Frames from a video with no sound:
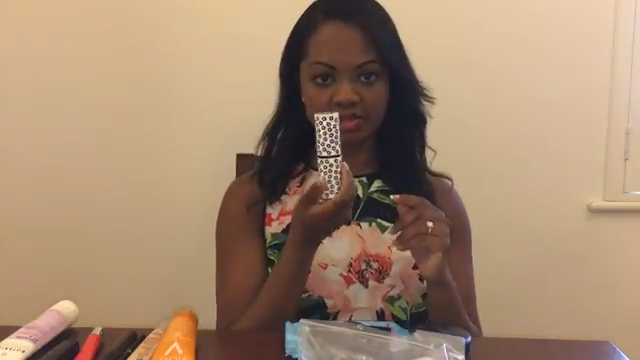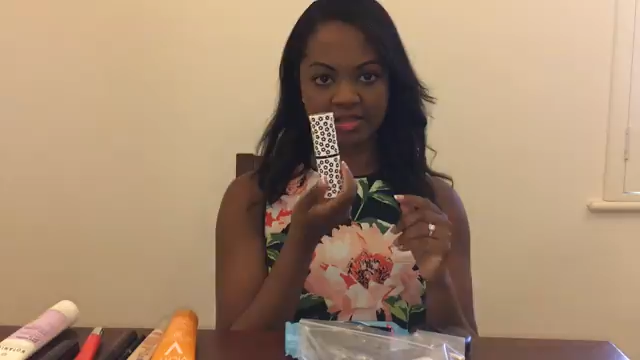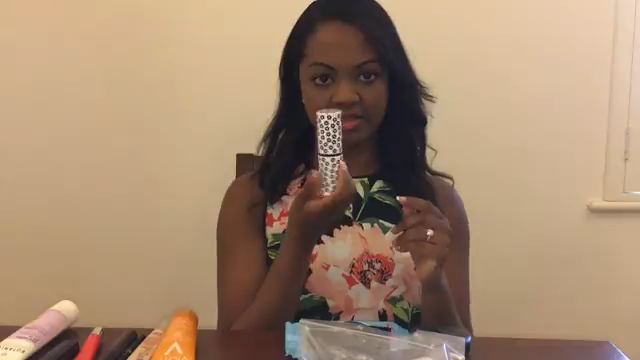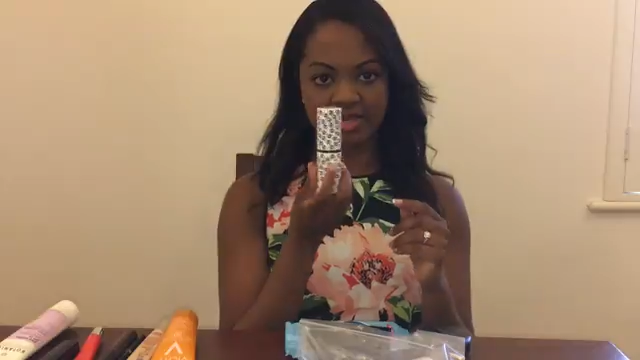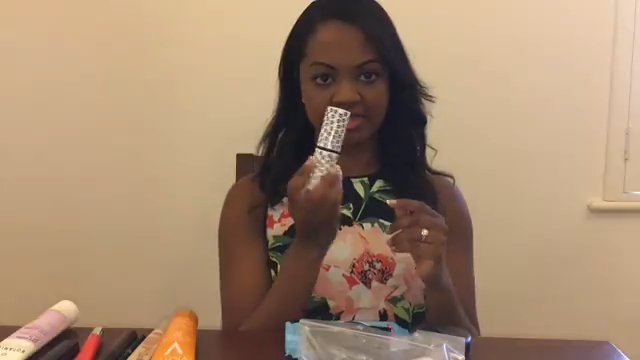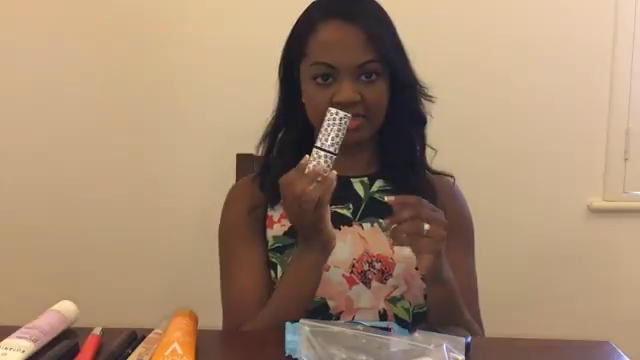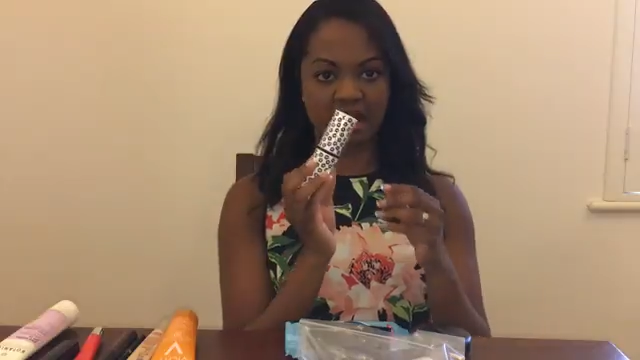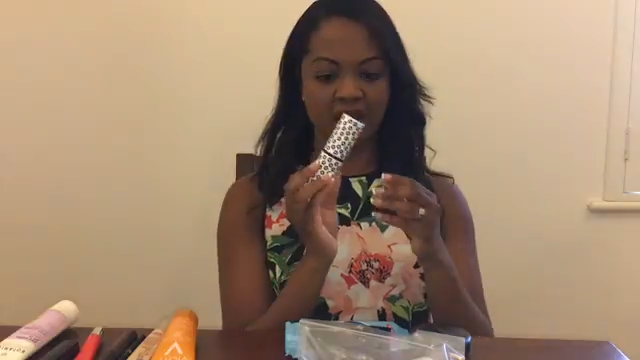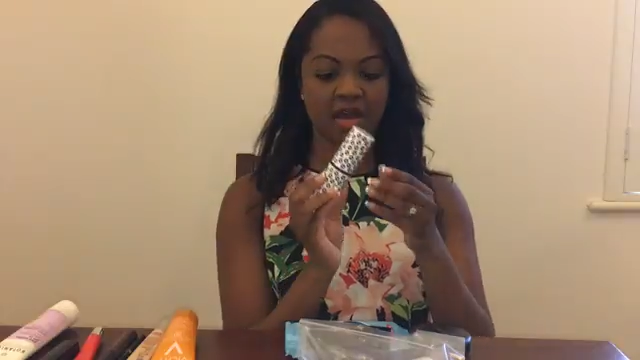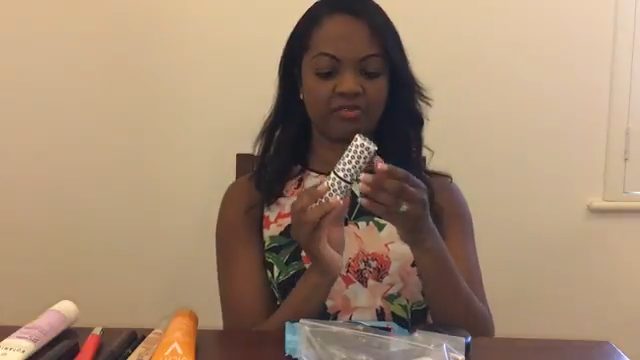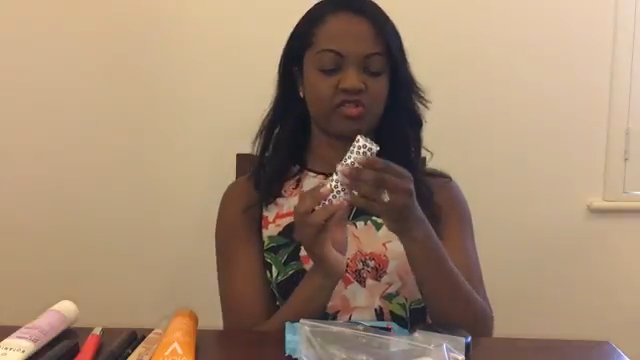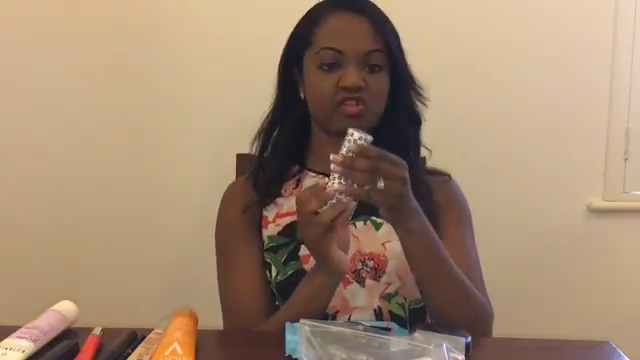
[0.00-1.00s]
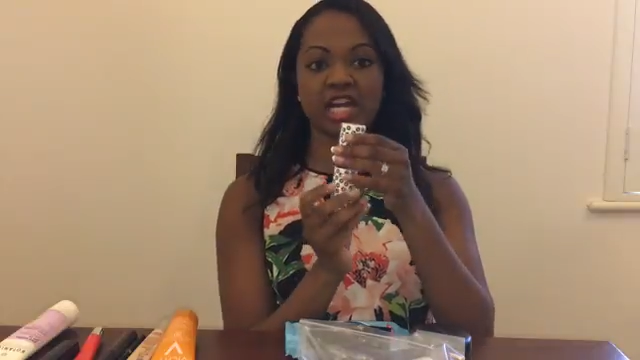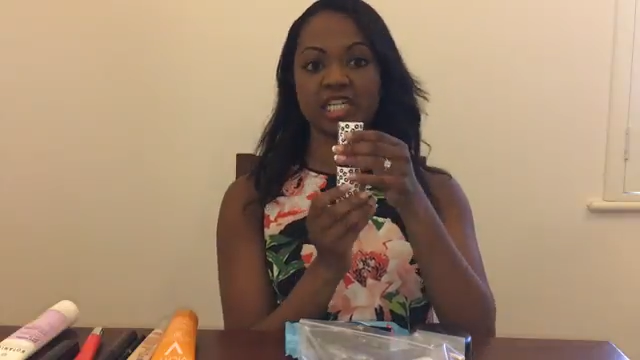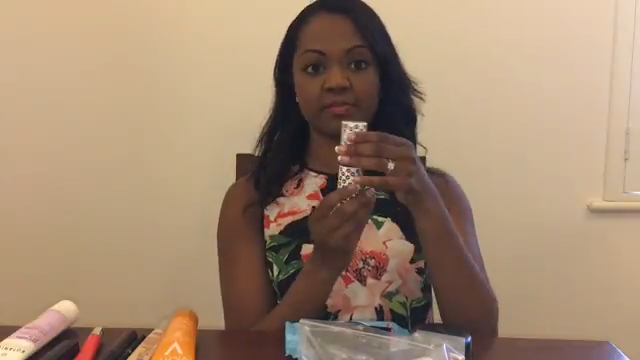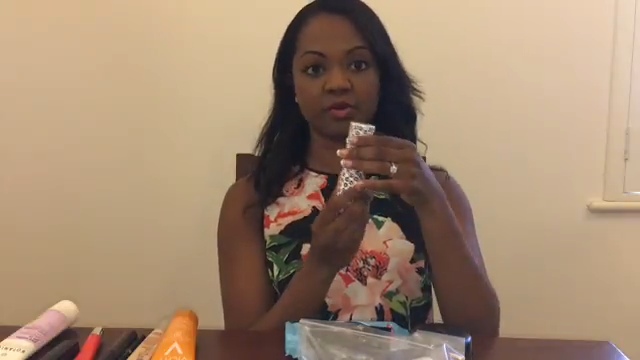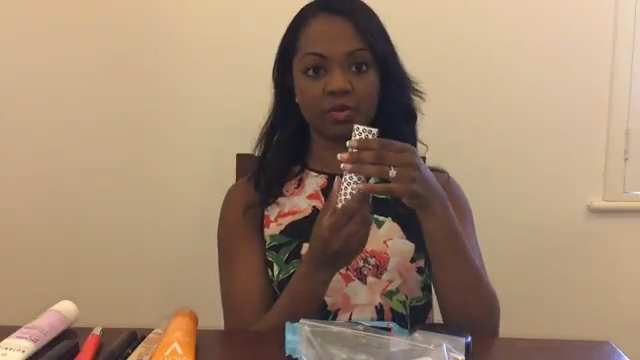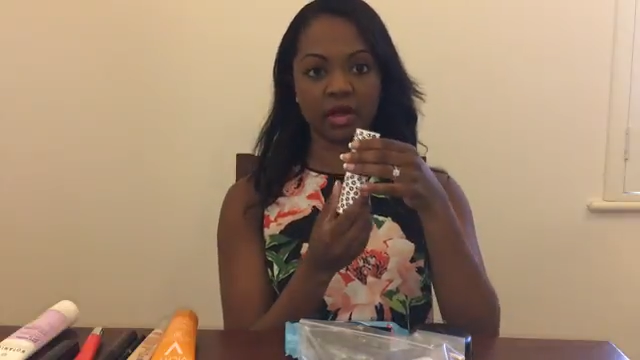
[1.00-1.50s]
So these are
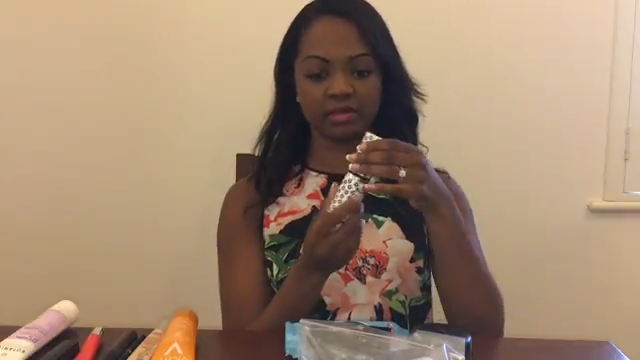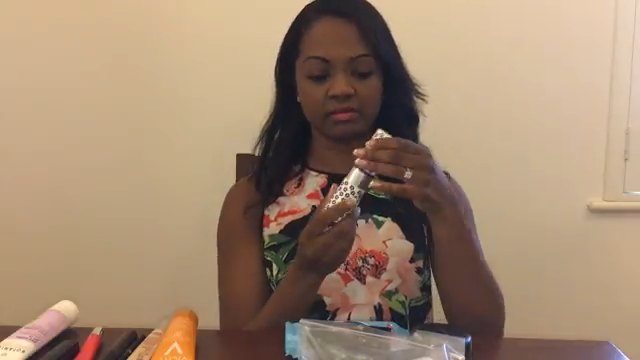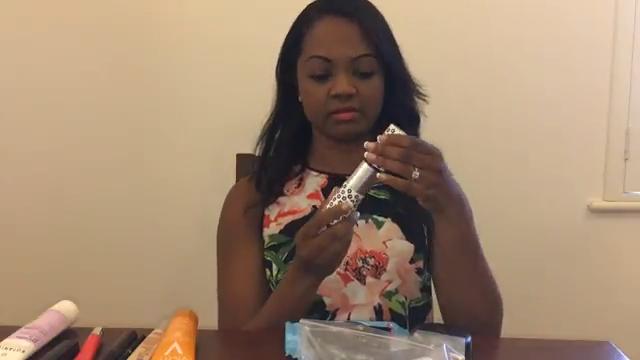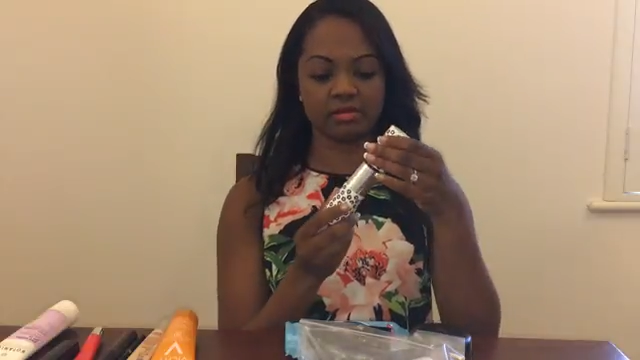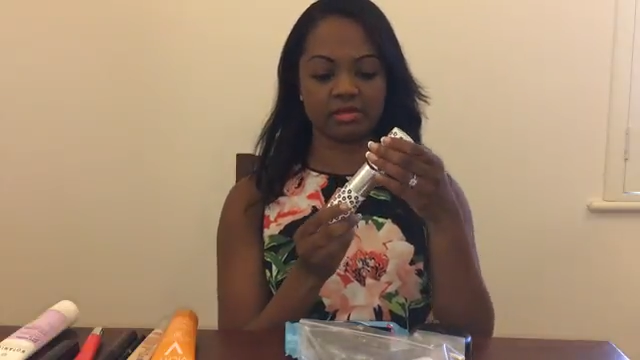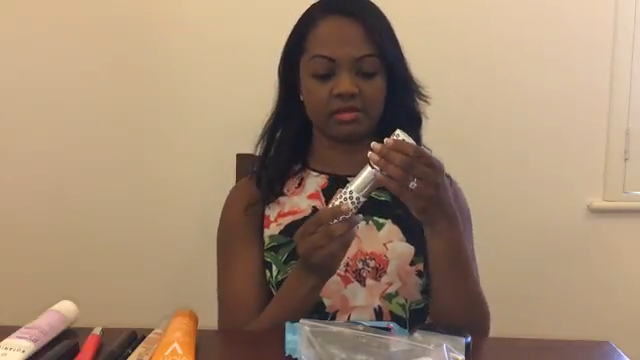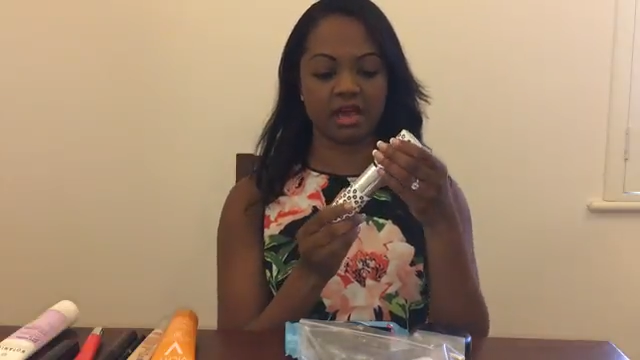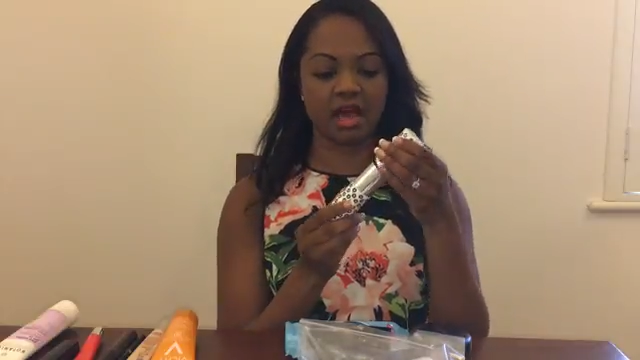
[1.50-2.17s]
retractable ones.